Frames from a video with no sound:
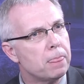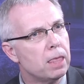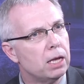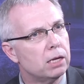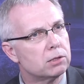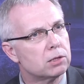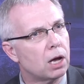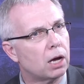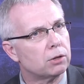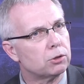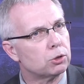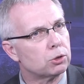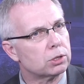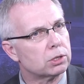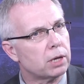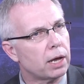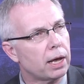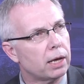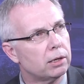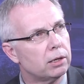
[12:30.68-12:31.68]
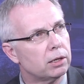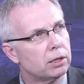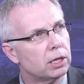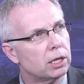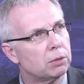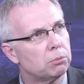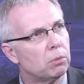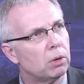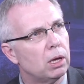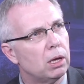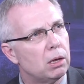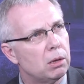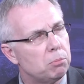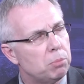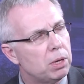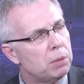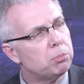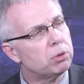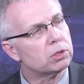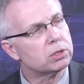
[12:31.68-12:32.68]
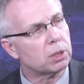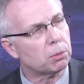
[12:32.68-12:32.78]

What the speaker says: is understanding that people